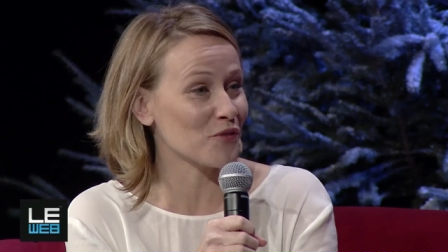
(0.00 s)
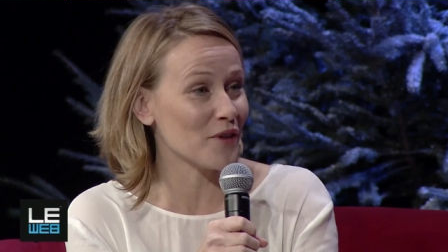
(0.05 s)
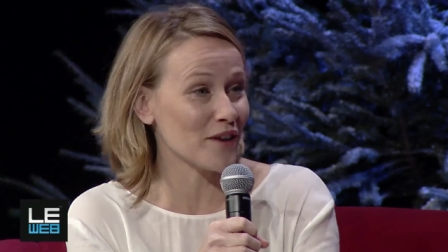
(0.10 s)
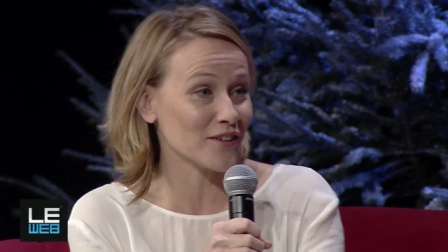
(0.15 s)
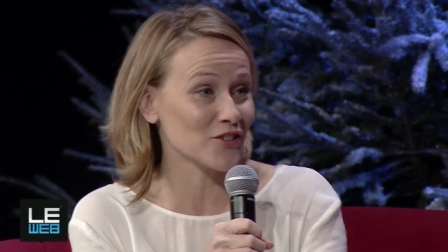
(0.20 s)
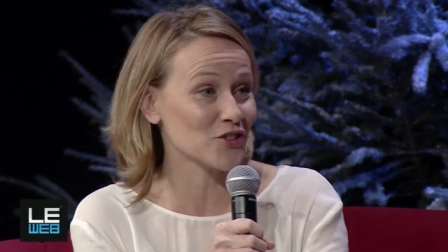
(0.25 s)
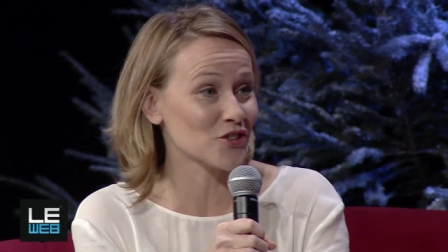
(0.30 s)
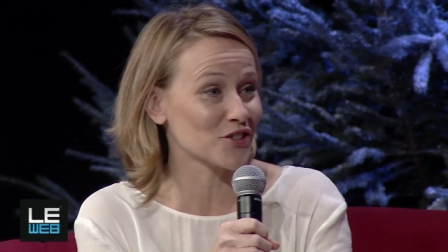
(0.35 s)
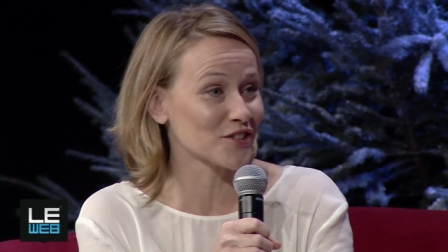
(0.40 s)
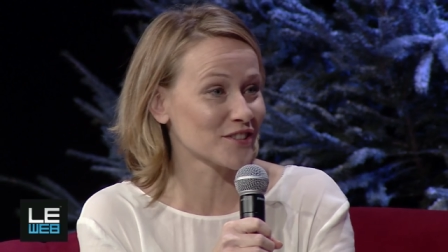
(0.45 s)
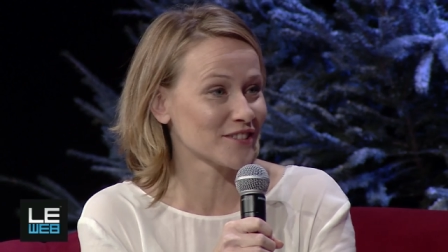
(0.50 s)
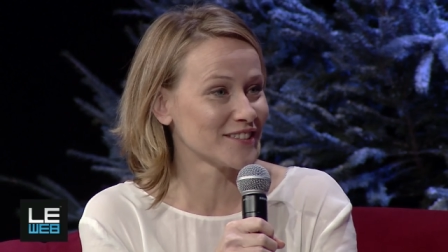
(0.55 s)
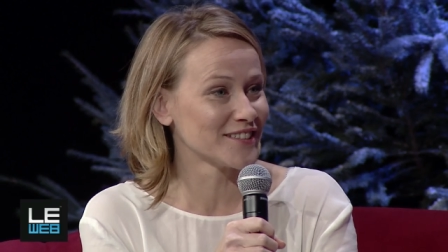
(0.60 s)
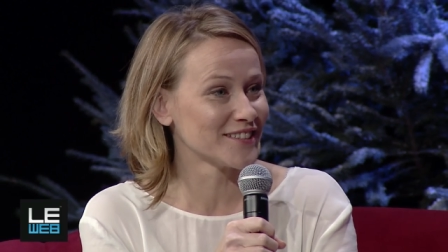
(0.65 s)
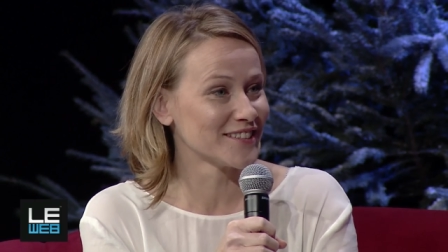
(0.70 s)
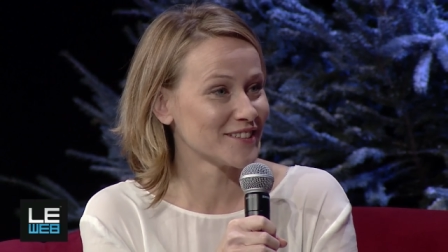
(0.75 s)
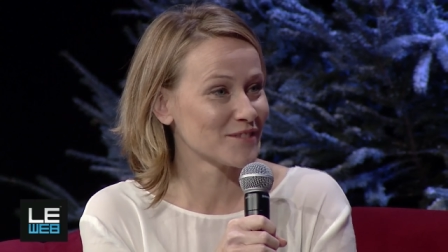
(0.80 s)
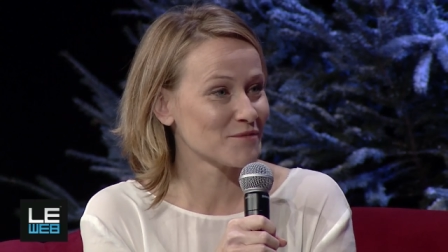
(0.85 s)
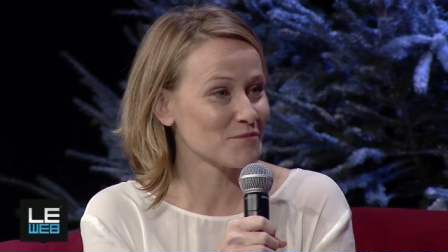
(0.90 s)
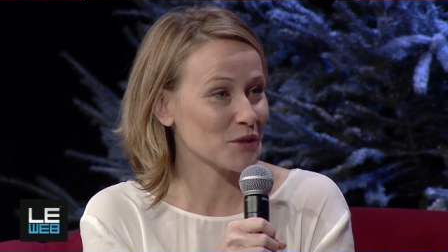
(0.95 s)
French,
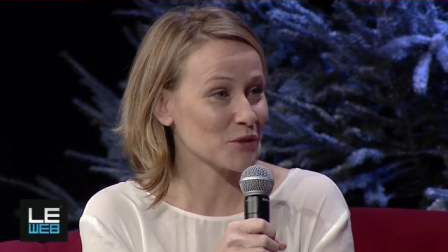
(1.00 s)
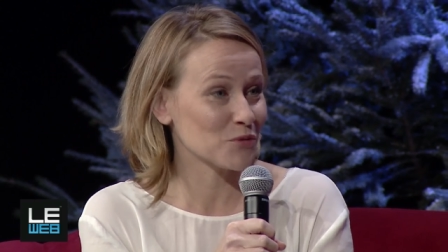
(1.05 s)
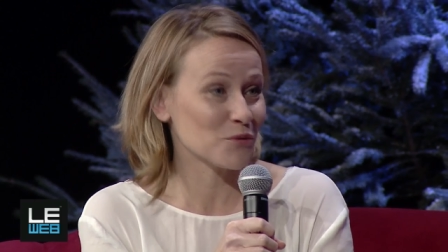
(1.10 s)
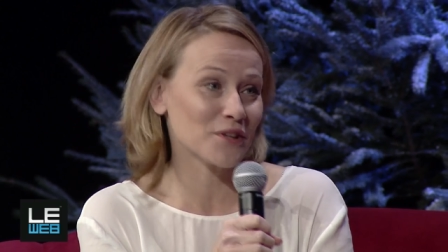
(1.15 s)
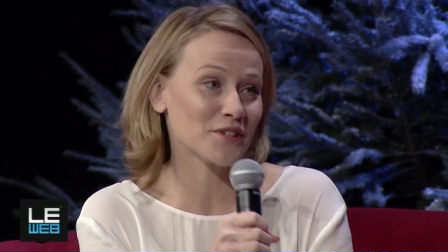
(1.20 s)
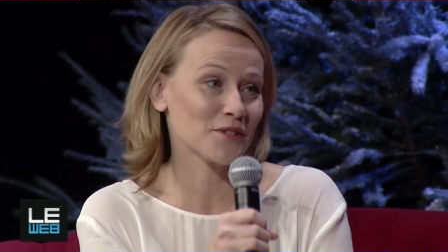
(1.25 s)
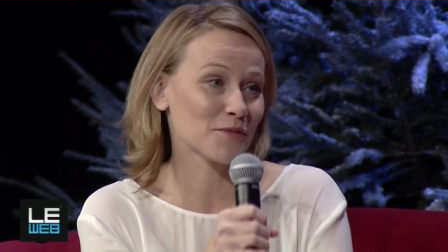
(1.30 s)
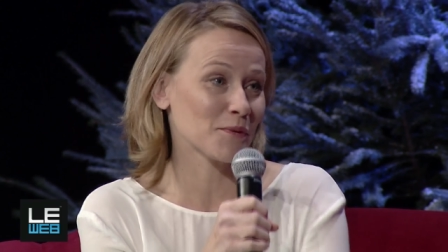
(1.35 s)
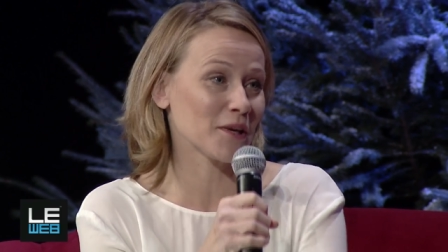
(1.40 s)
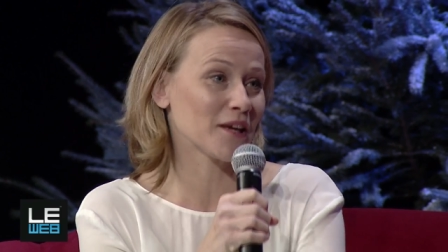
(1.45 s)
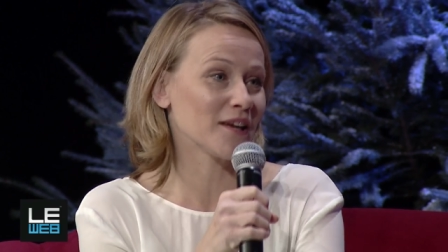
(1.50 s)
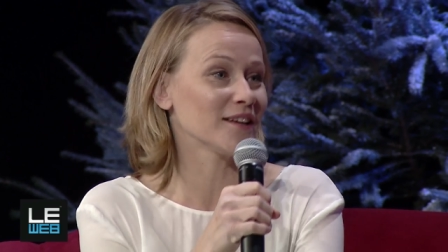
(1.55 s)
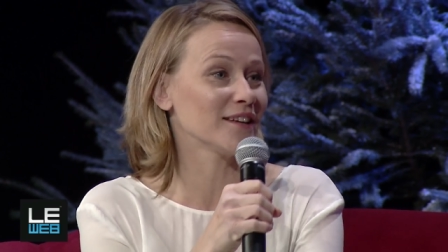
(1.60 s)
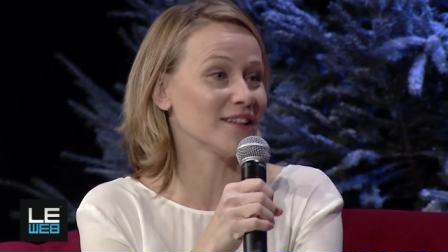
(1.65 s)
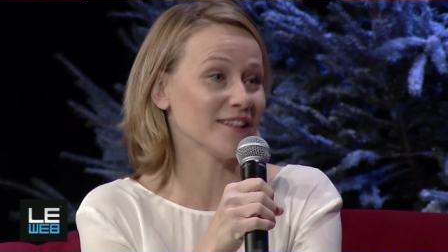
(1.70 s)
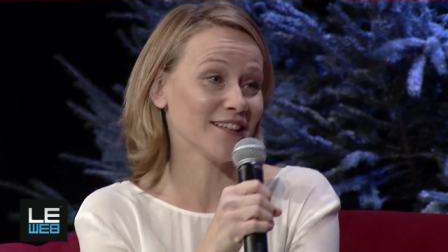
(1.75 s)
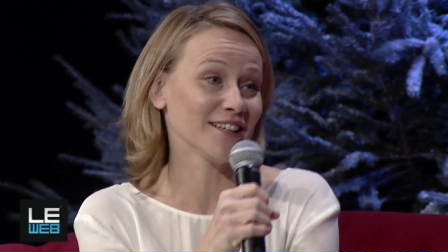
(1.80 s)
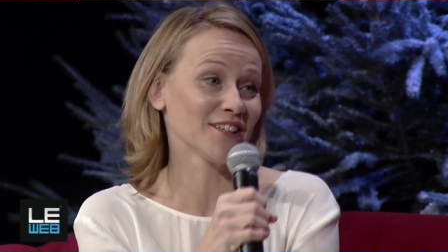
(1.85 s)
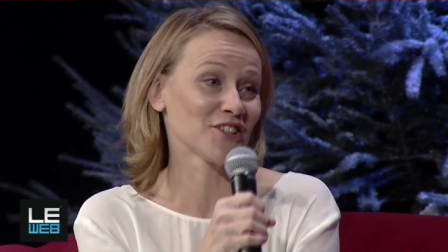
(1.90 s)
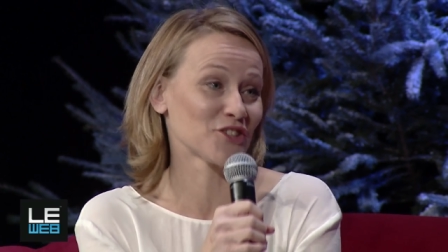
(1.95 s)
but we're speaking in
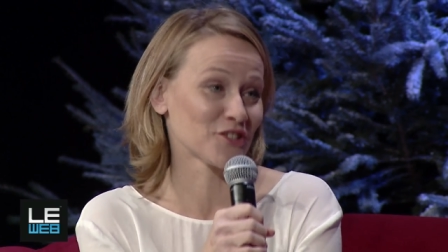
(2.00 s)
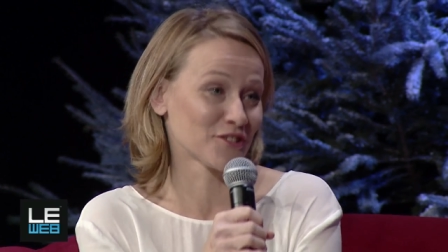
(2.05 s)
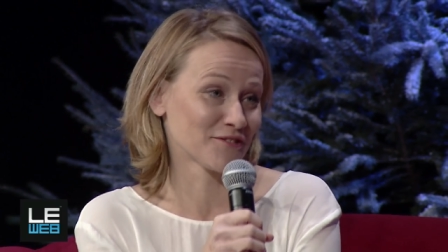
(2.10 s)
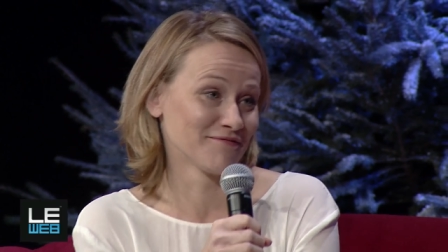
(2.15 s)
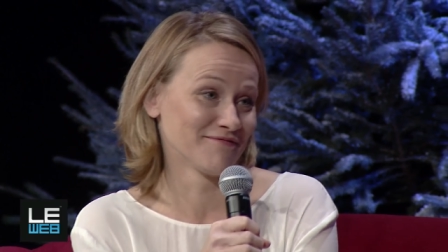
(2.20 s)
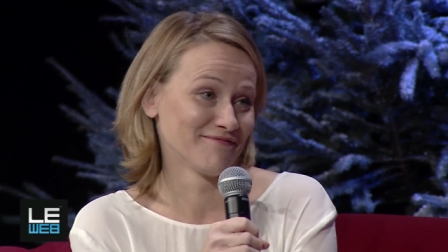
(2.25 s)
English.